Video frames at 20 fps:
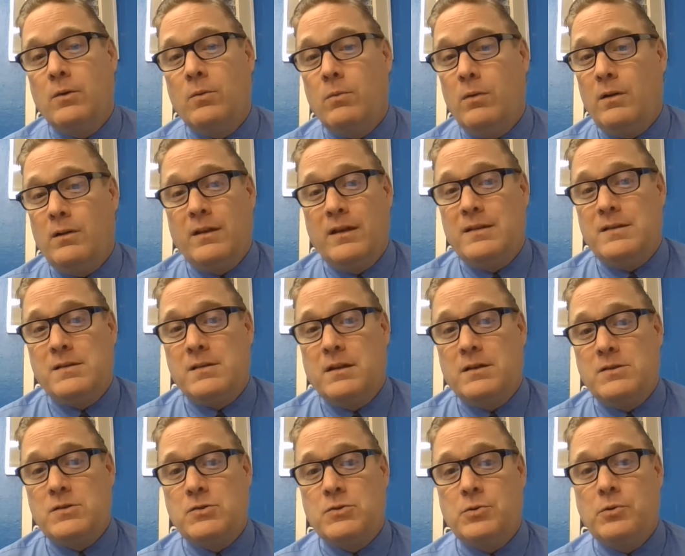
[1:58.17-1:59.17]
Well,
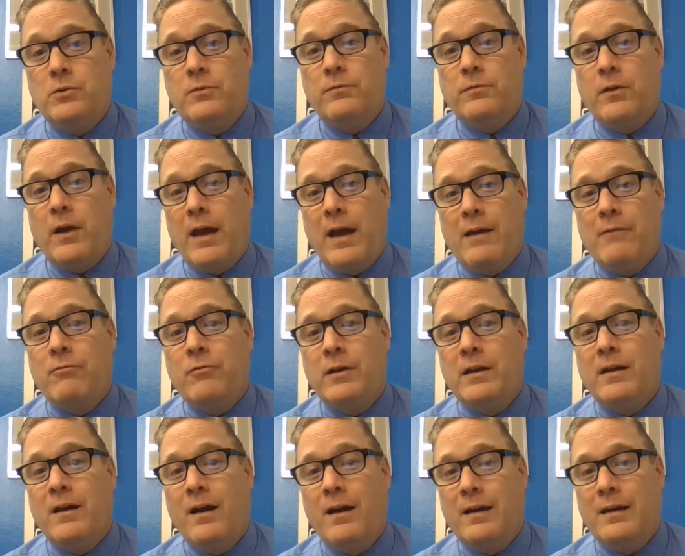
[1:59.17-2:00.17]
it's true for every
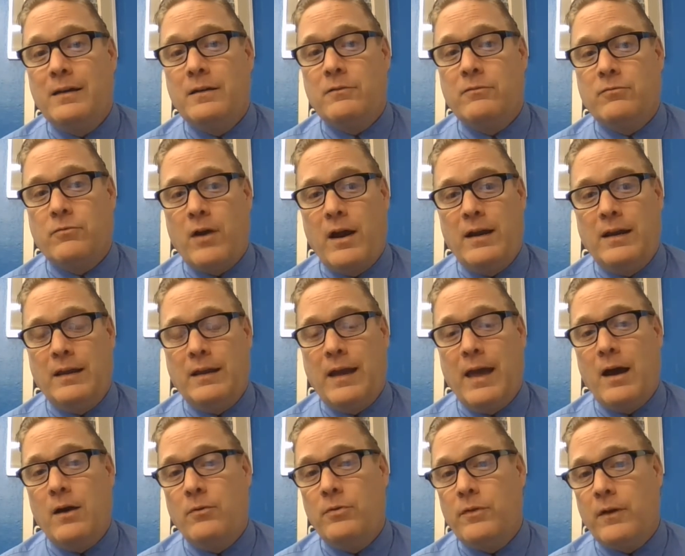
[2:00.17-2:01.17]
kind of writing
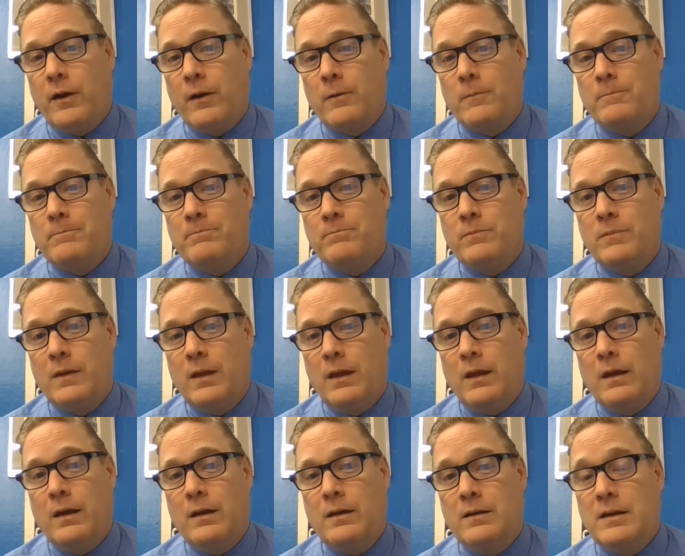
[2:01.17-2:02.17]
out there,
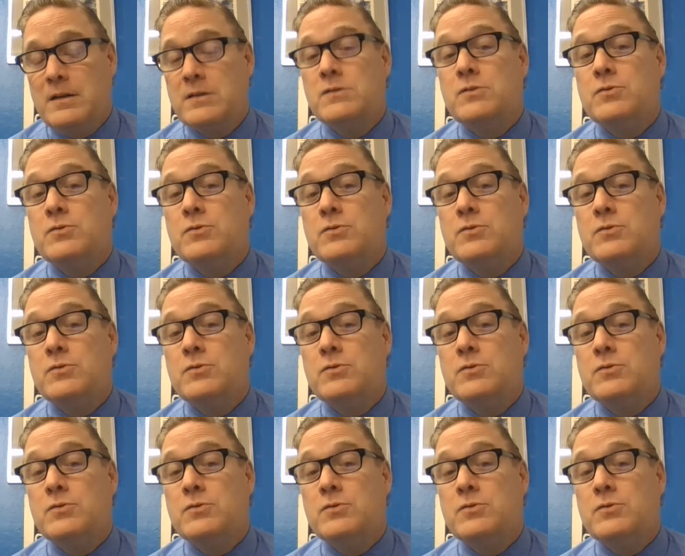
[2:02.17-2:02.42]
and it's